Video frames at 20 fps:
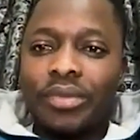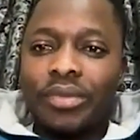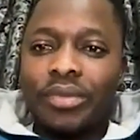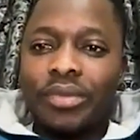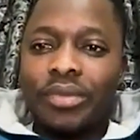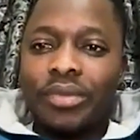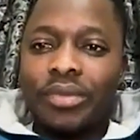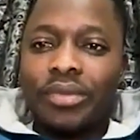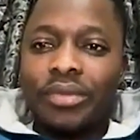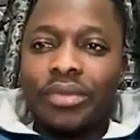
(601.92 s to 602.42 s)

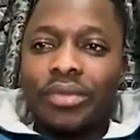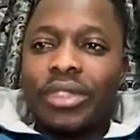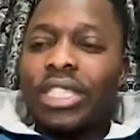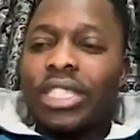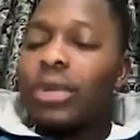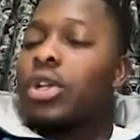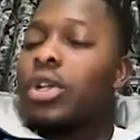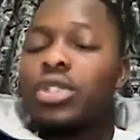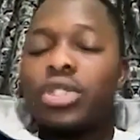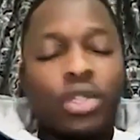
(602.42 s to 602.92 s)
He wants
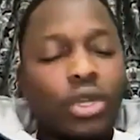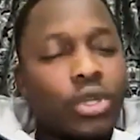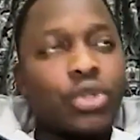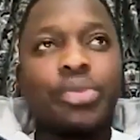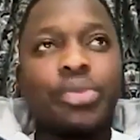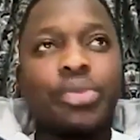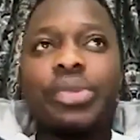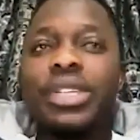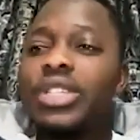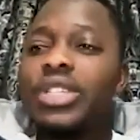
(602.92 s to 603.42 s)
just to be
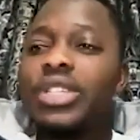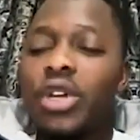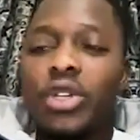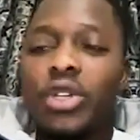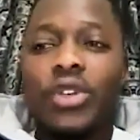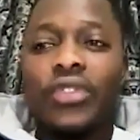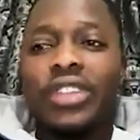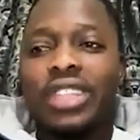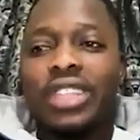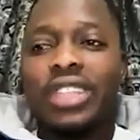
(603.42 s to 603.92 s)
the talk of
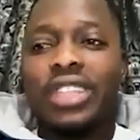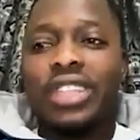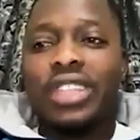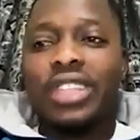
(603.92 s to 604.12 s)
the town.